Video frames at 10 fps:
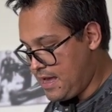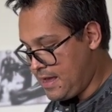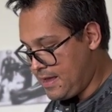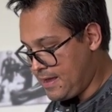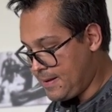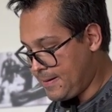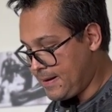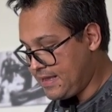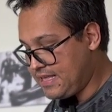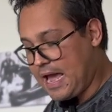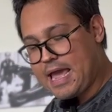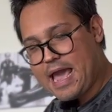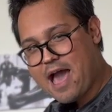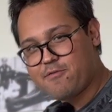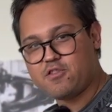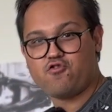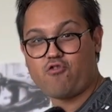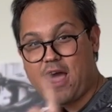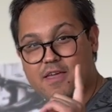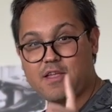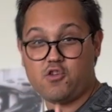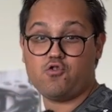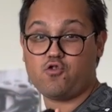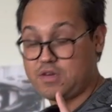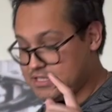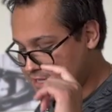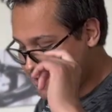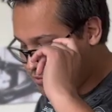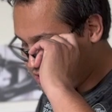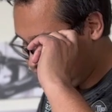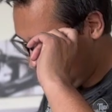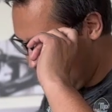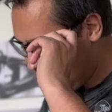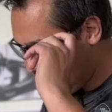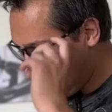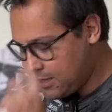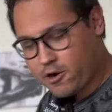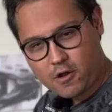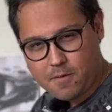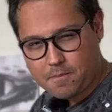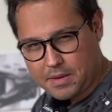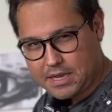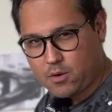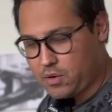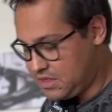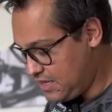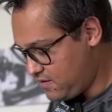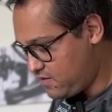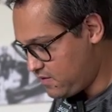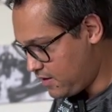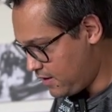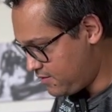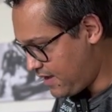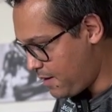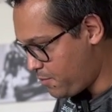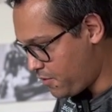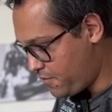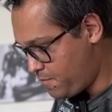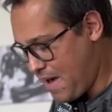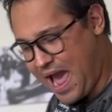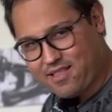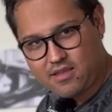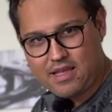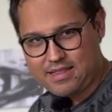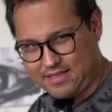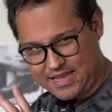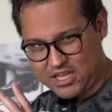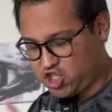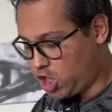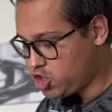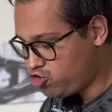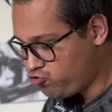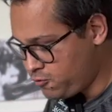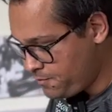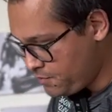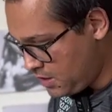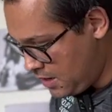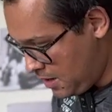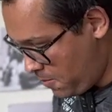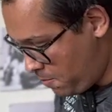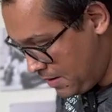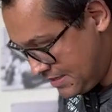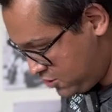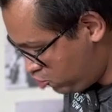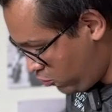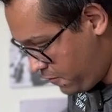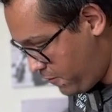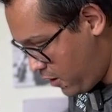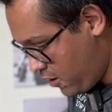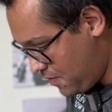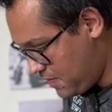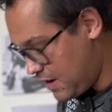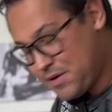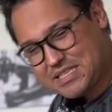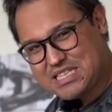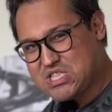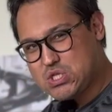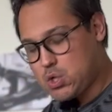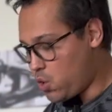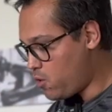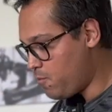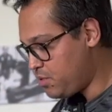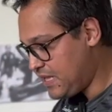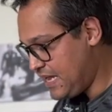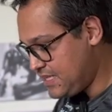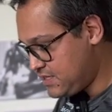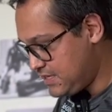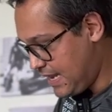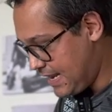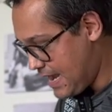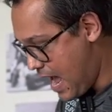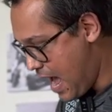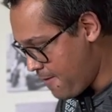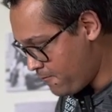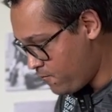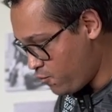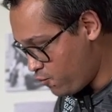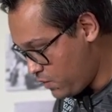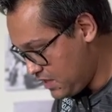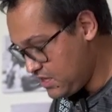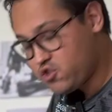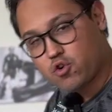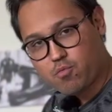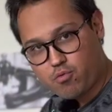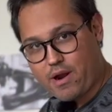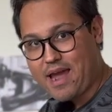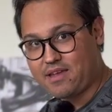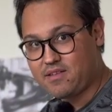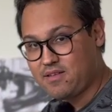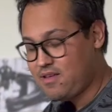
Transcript: I haven't tried the new Grizzly, which I think they're competing with this type of pad they adjust to. But so far there is no complaints, and I'm really surprised.